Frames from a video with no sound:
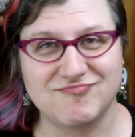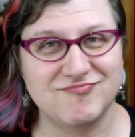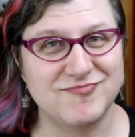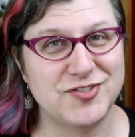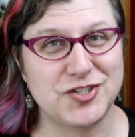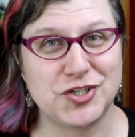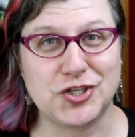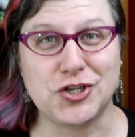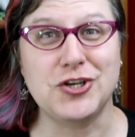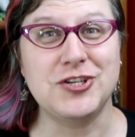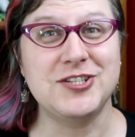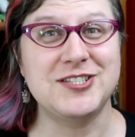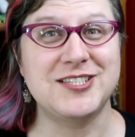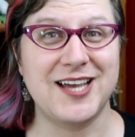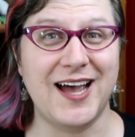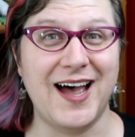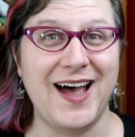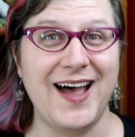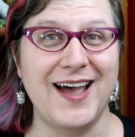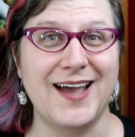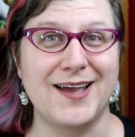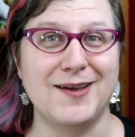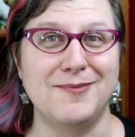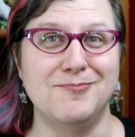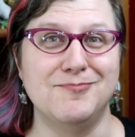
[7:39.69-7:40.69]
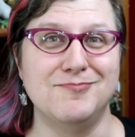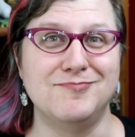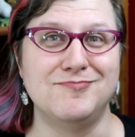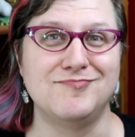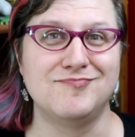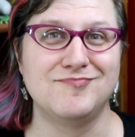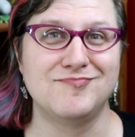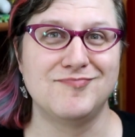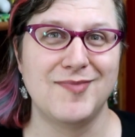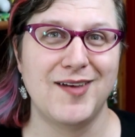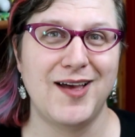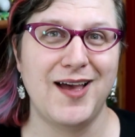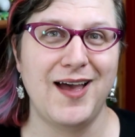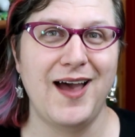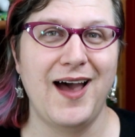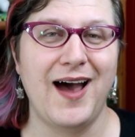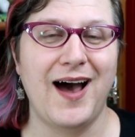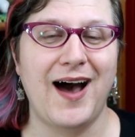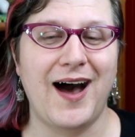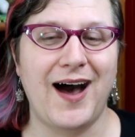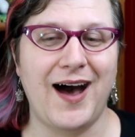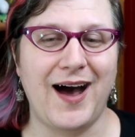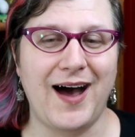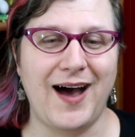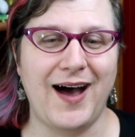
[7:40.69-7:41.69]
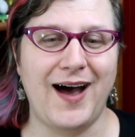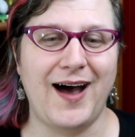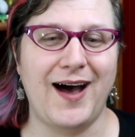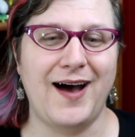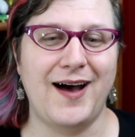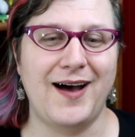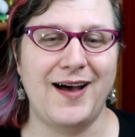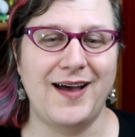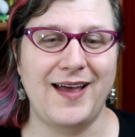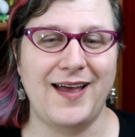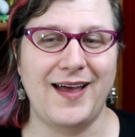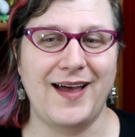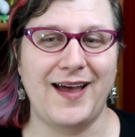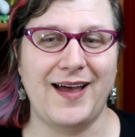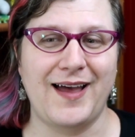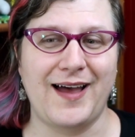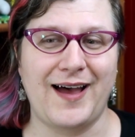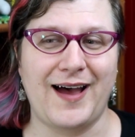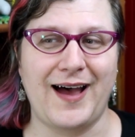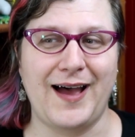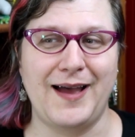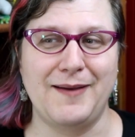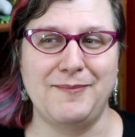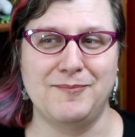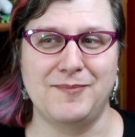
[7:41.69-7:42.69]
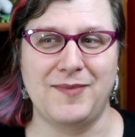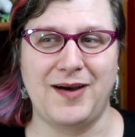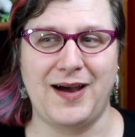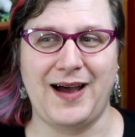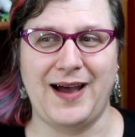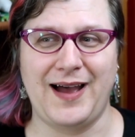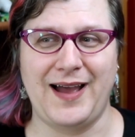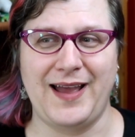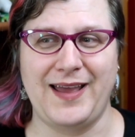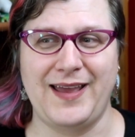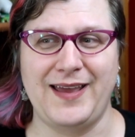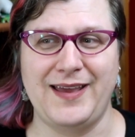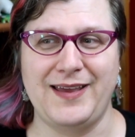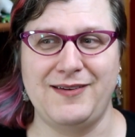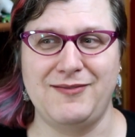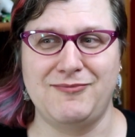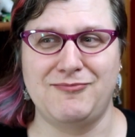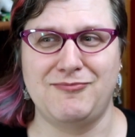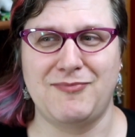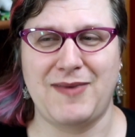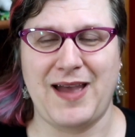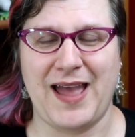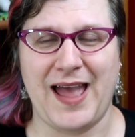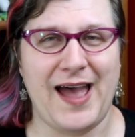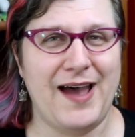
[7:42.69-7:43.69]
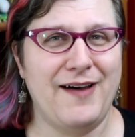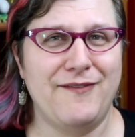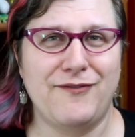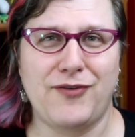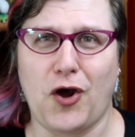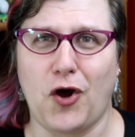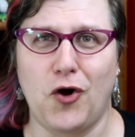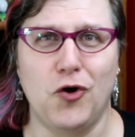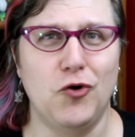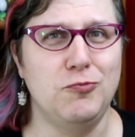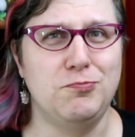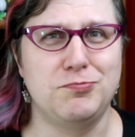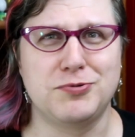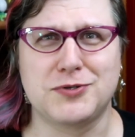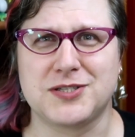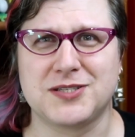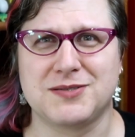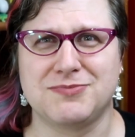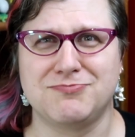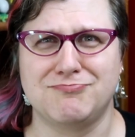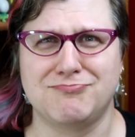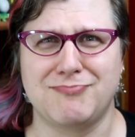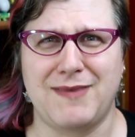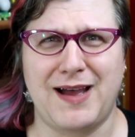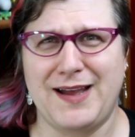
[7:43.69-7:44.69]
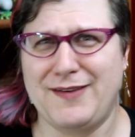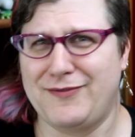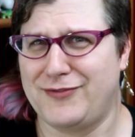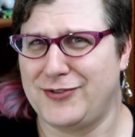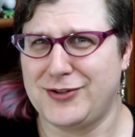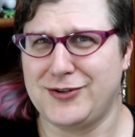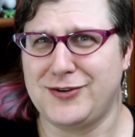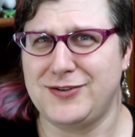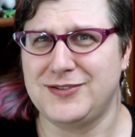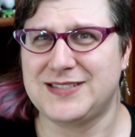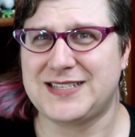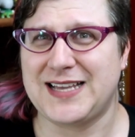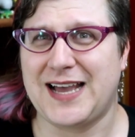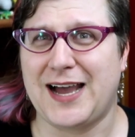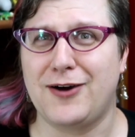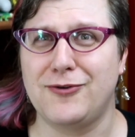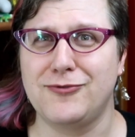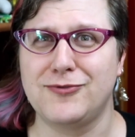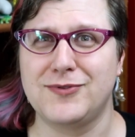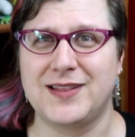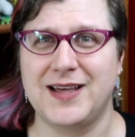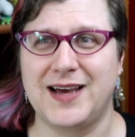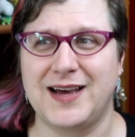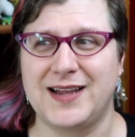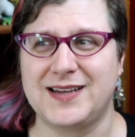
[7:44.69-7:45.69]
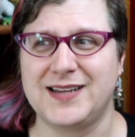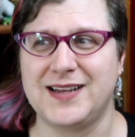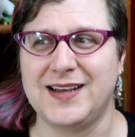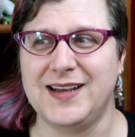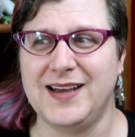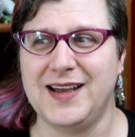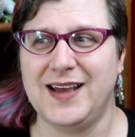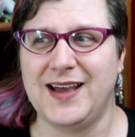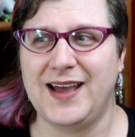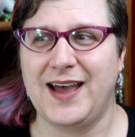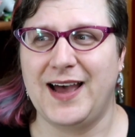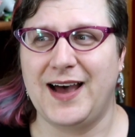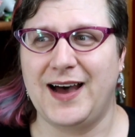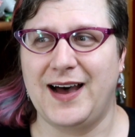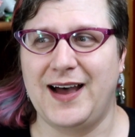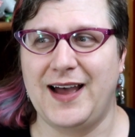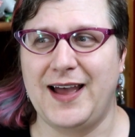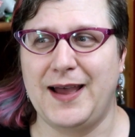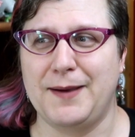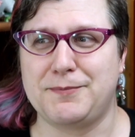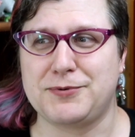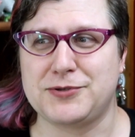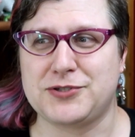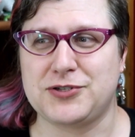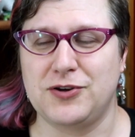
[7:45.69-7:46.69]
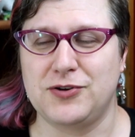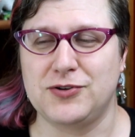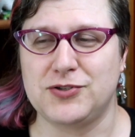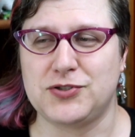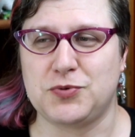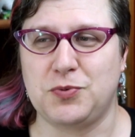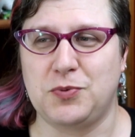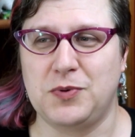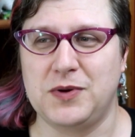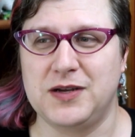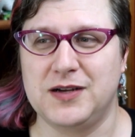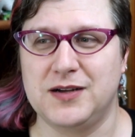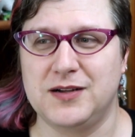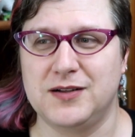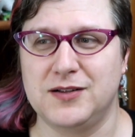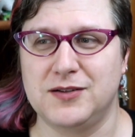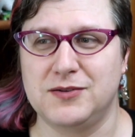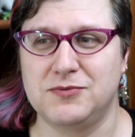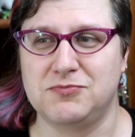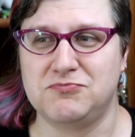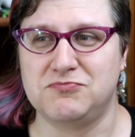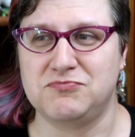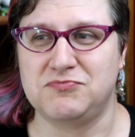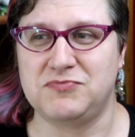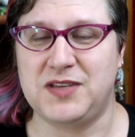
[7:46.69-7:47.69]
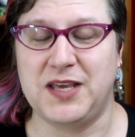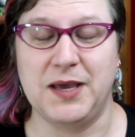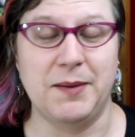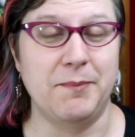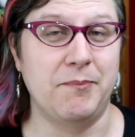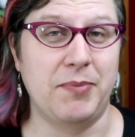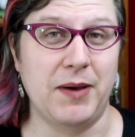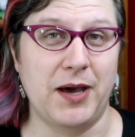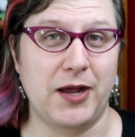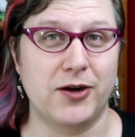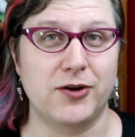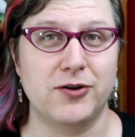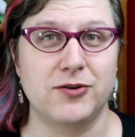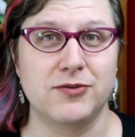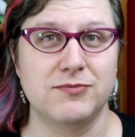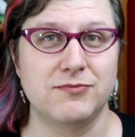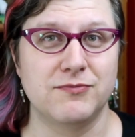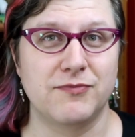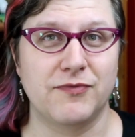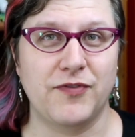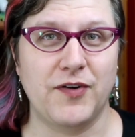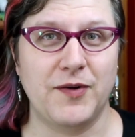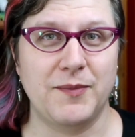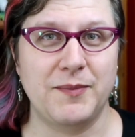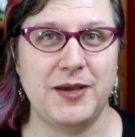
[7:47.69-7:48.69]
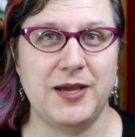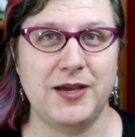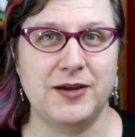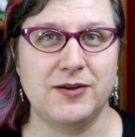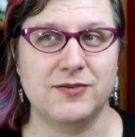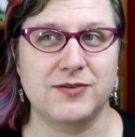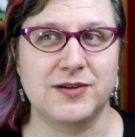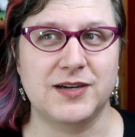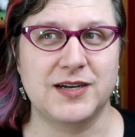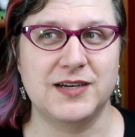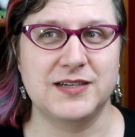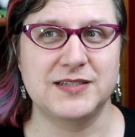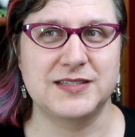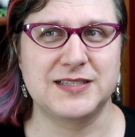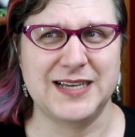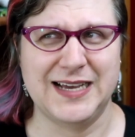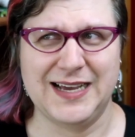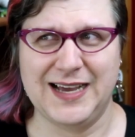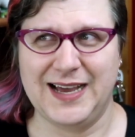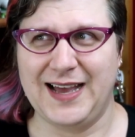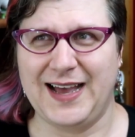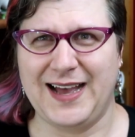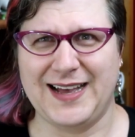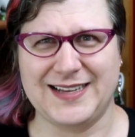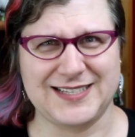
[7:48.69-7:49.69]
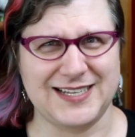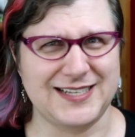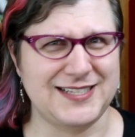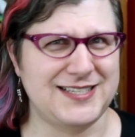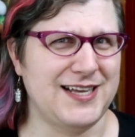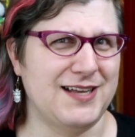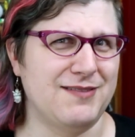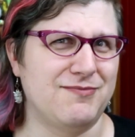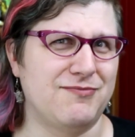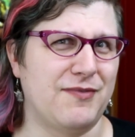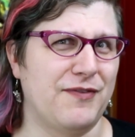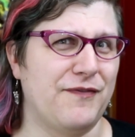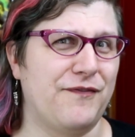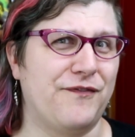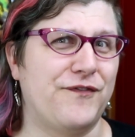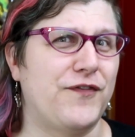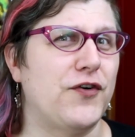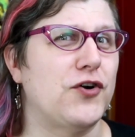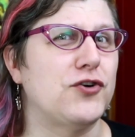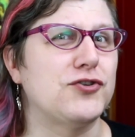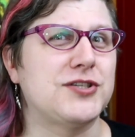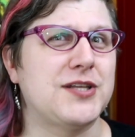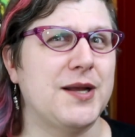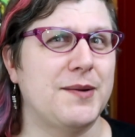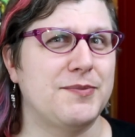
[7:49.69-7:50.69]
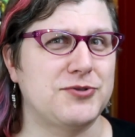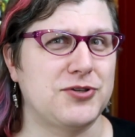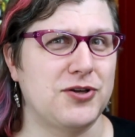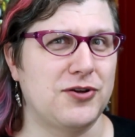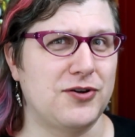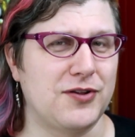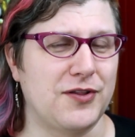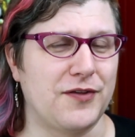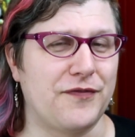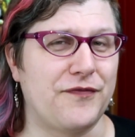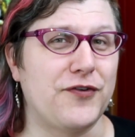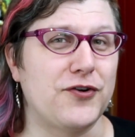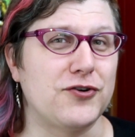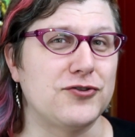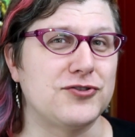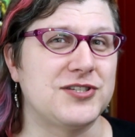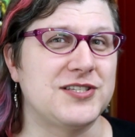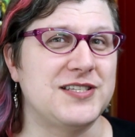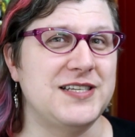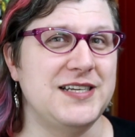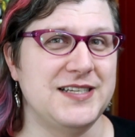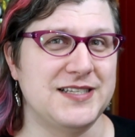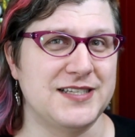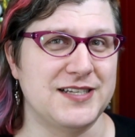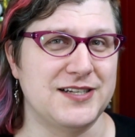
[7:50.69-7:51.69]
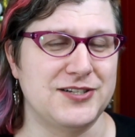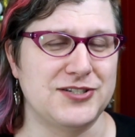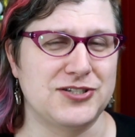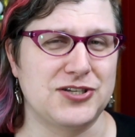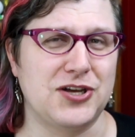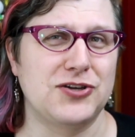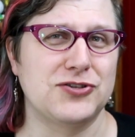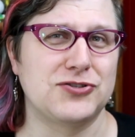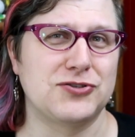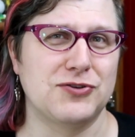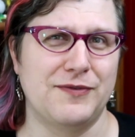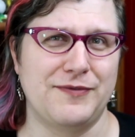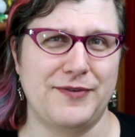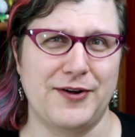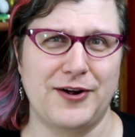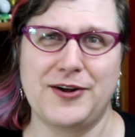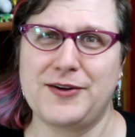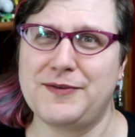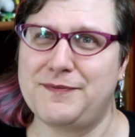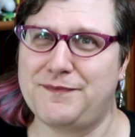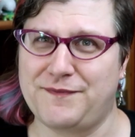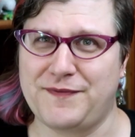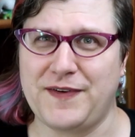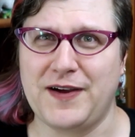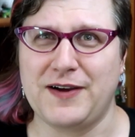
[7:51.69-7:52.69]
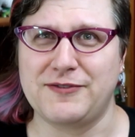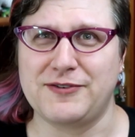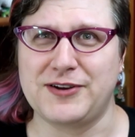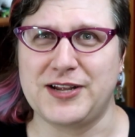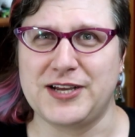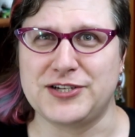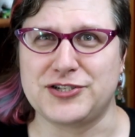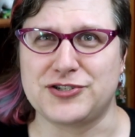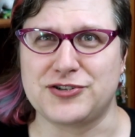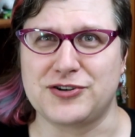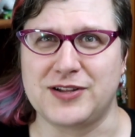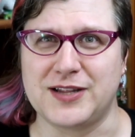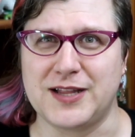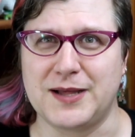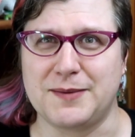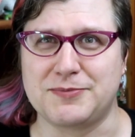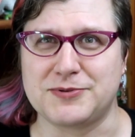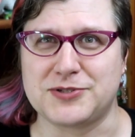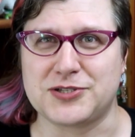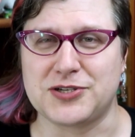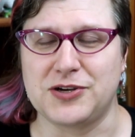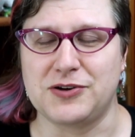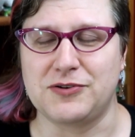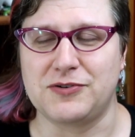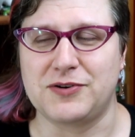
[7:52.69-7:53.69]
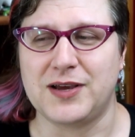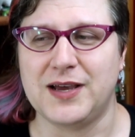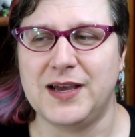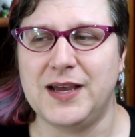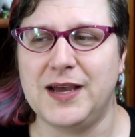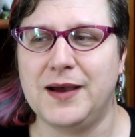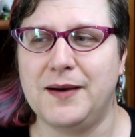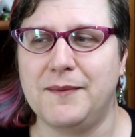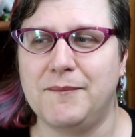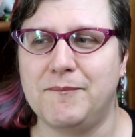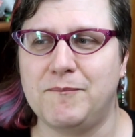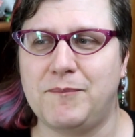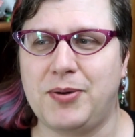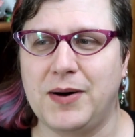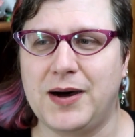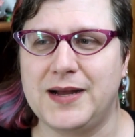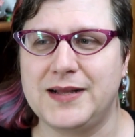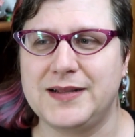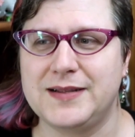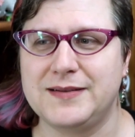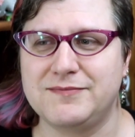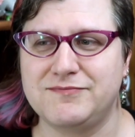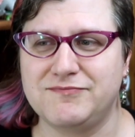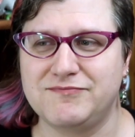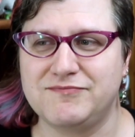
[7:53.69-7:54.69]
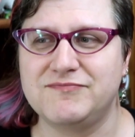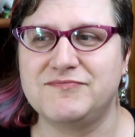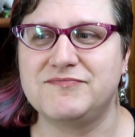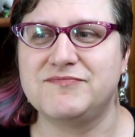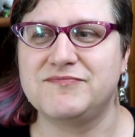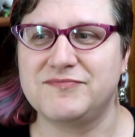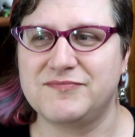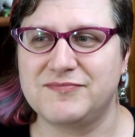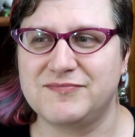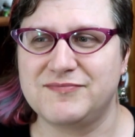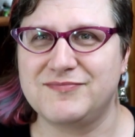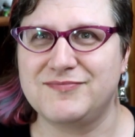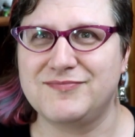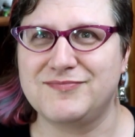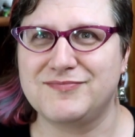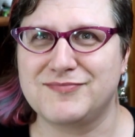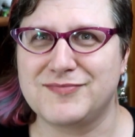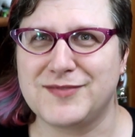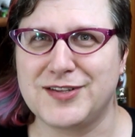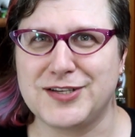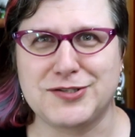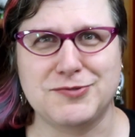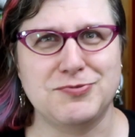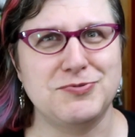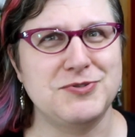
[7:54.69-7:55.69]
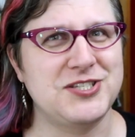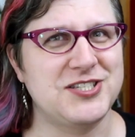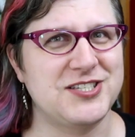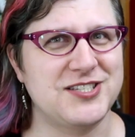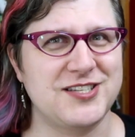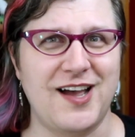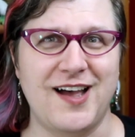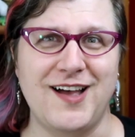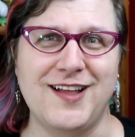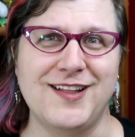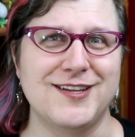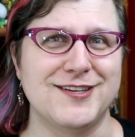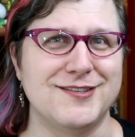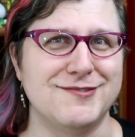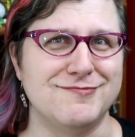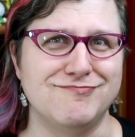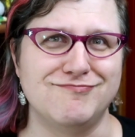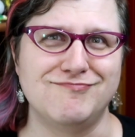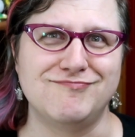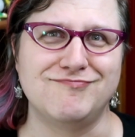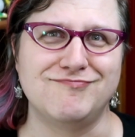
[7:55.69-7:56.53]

It's a good time. I uh, I'm I have hopes. I have little doubt that uh, episodes will get better from here because, as I said, first episode of the first season is also a very foundational episode. But this was solid.